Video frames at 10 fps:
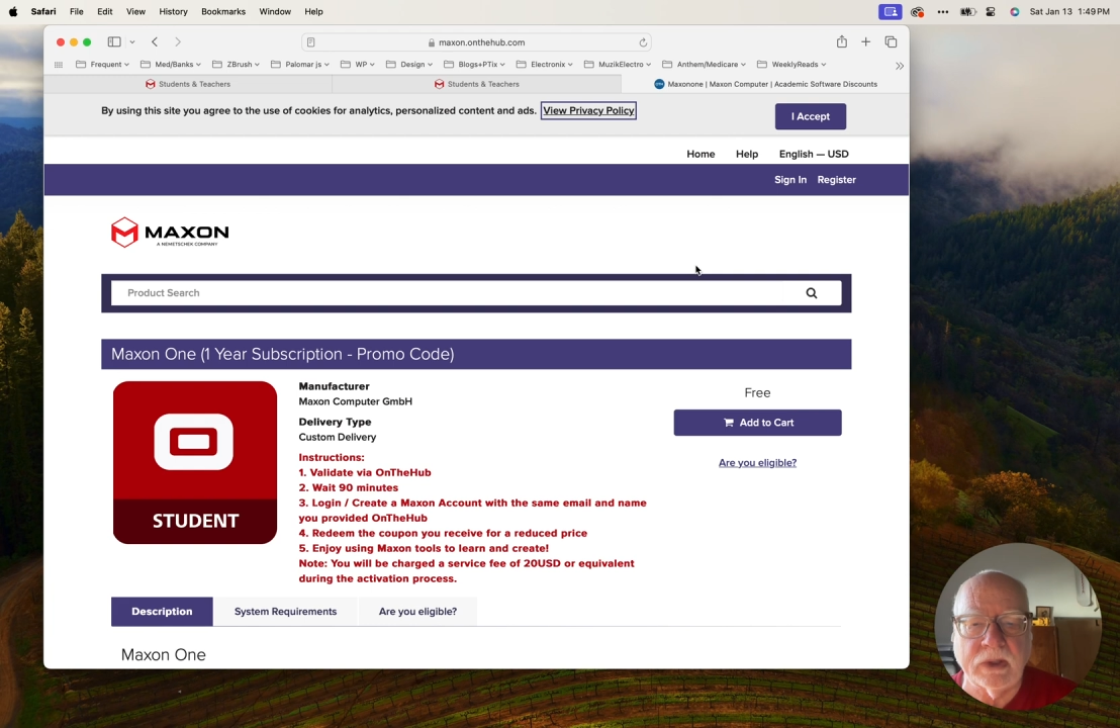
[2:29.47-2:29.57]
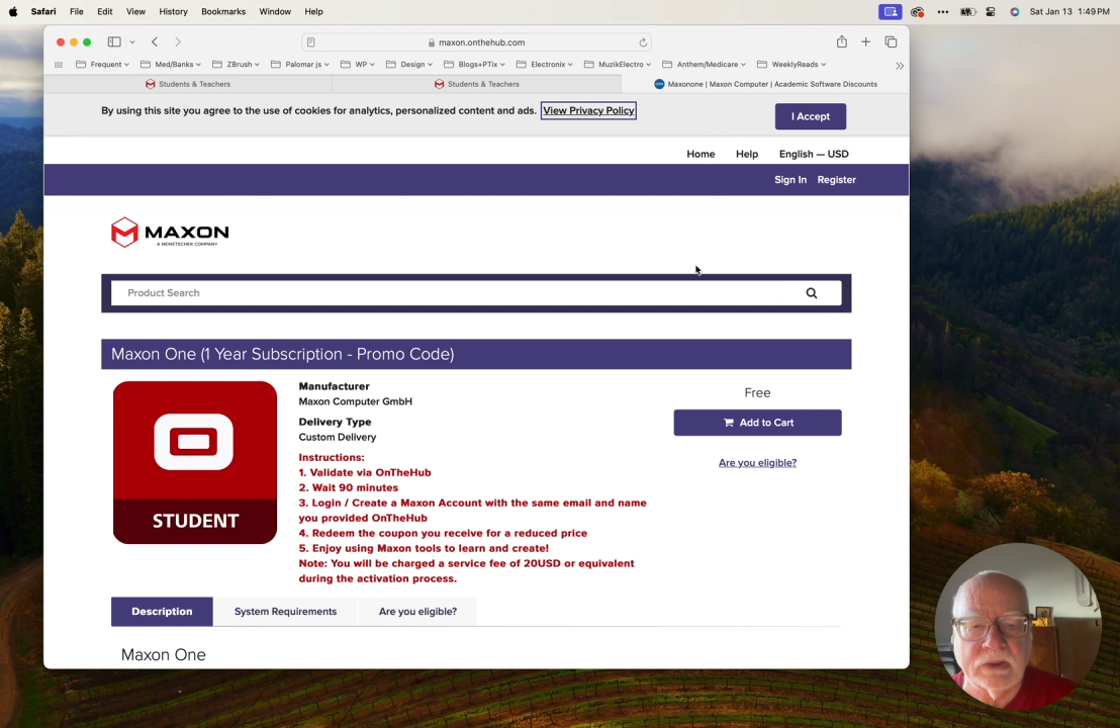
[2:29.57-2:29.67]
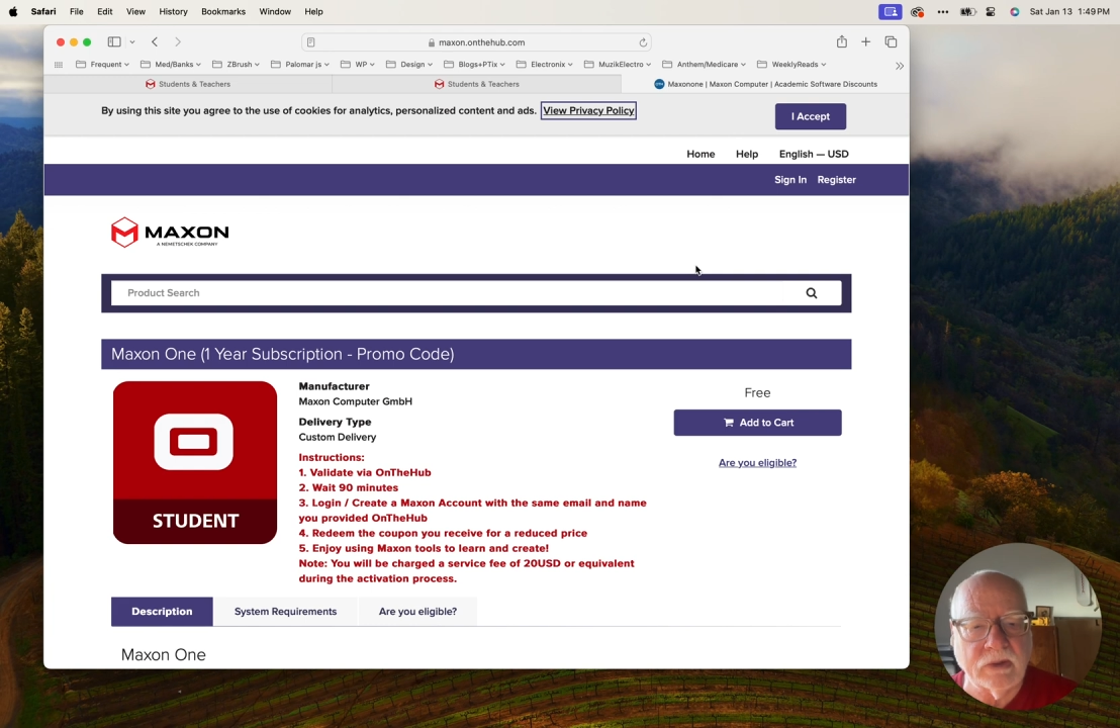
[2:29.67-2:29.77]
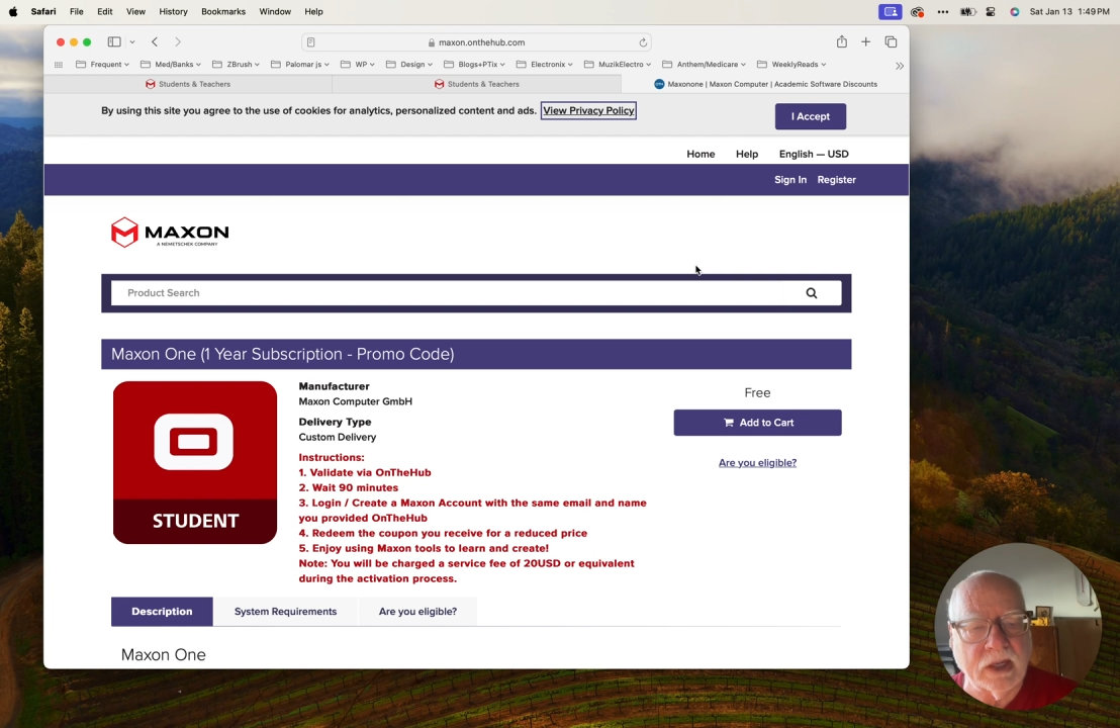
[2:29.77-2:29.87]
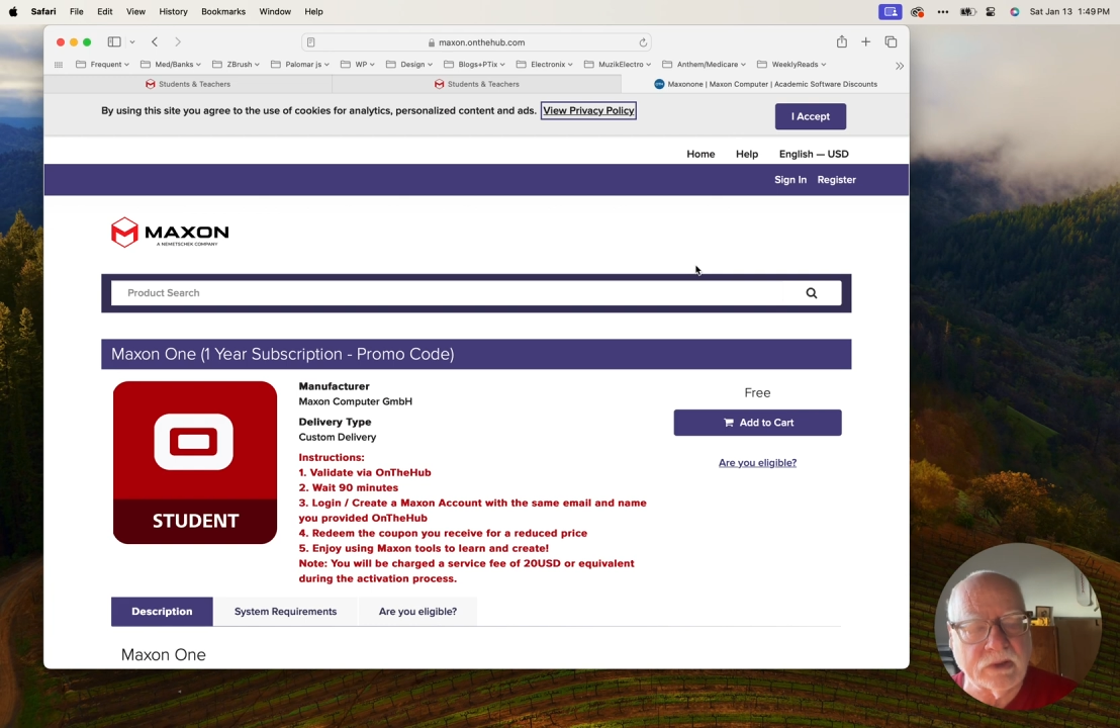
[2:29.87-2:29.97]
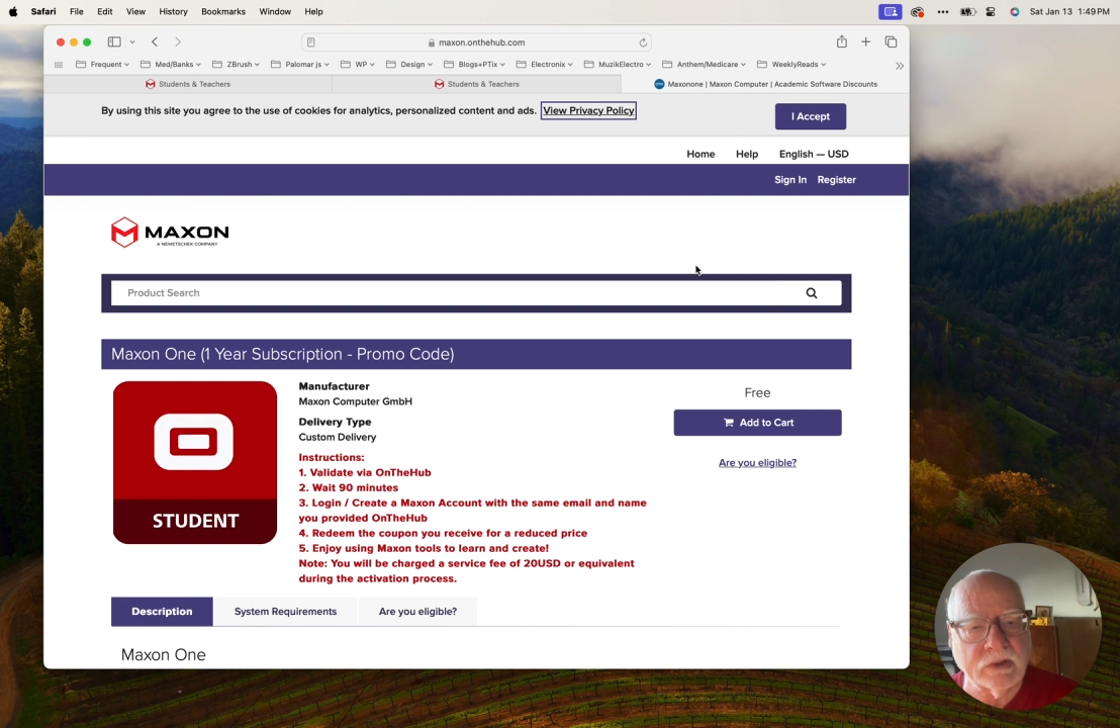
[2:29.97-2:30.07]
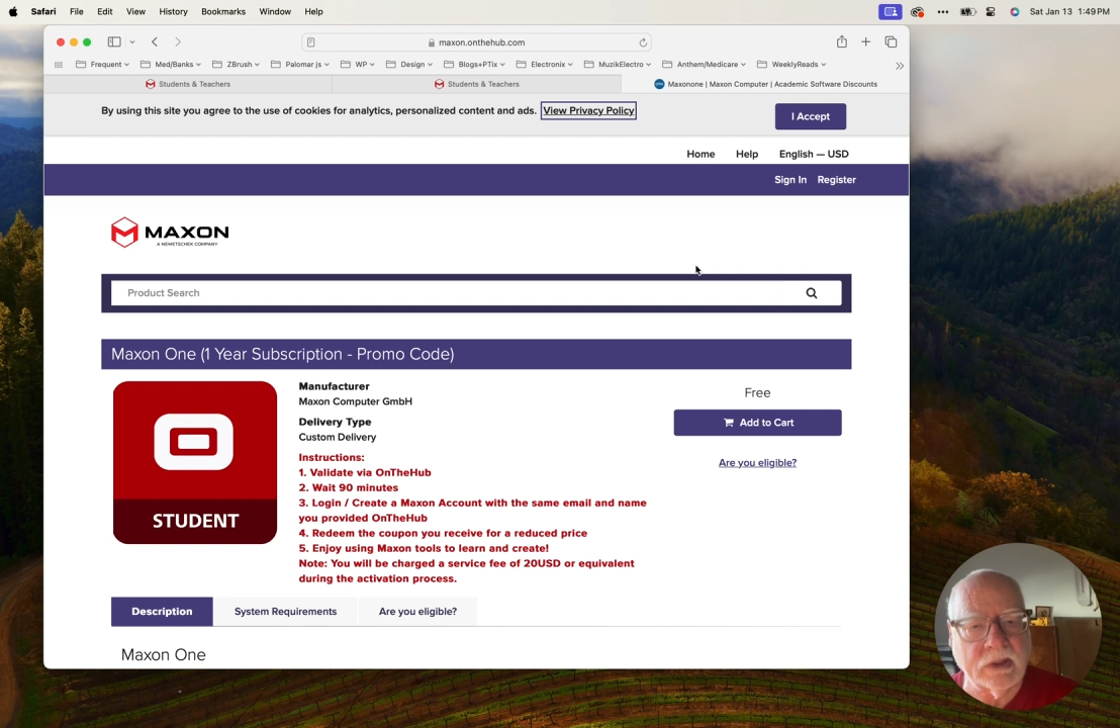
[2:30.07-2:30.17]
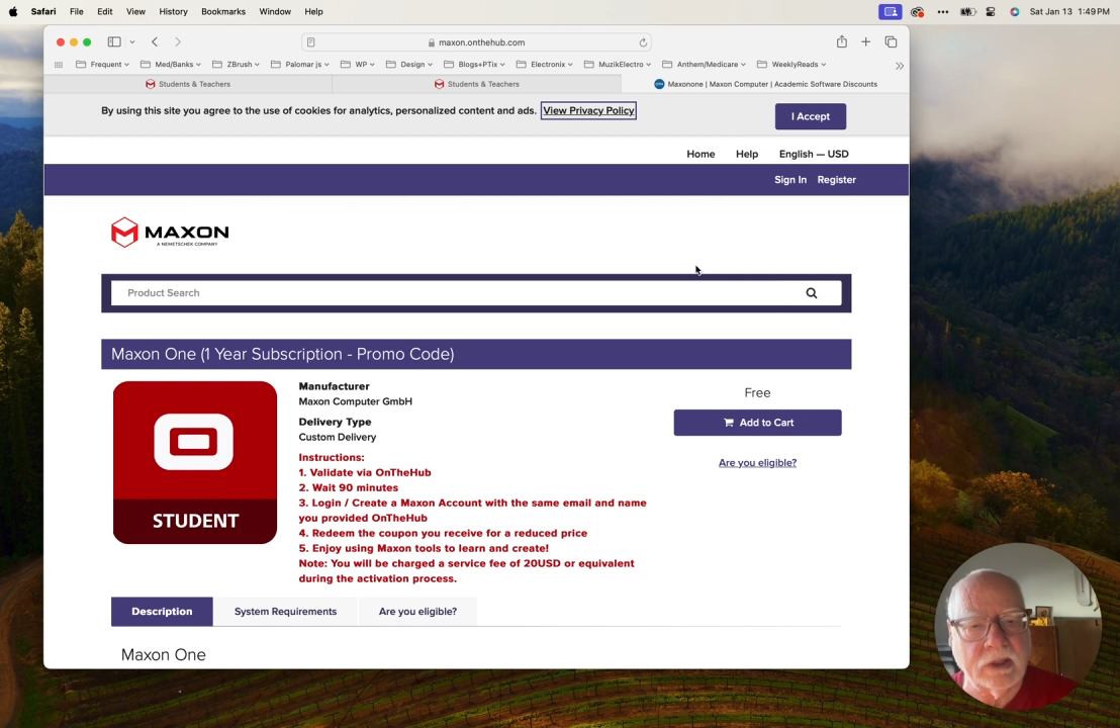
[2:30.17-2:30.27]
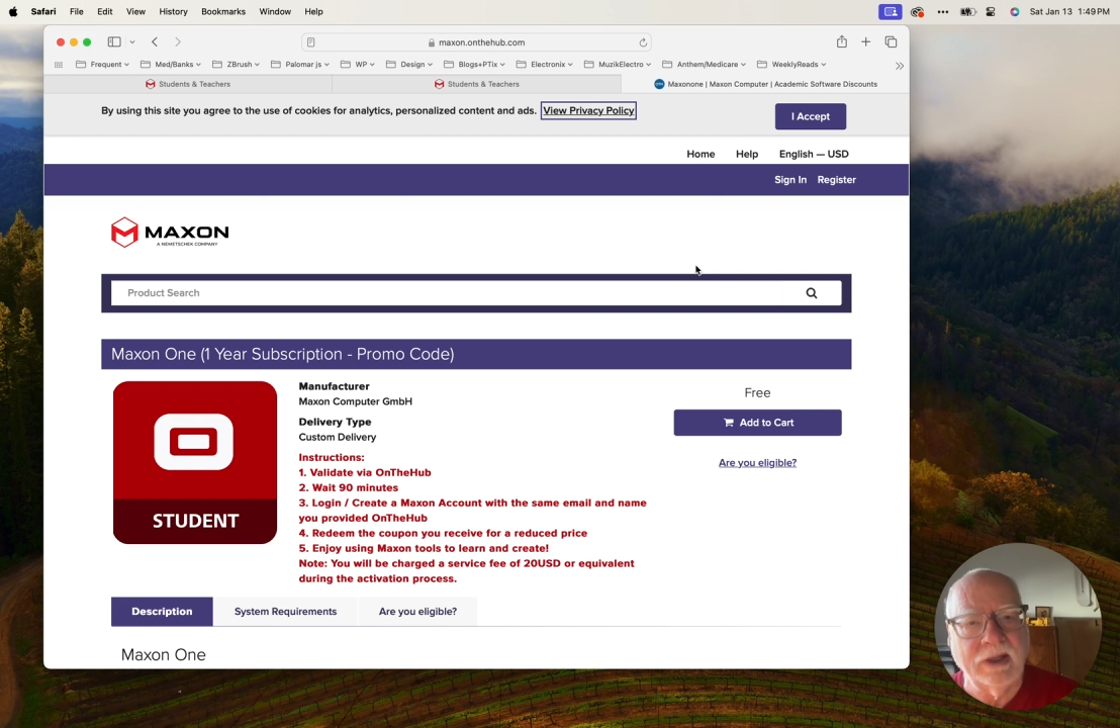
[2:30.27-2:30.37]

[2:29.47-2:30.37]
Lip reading: to actually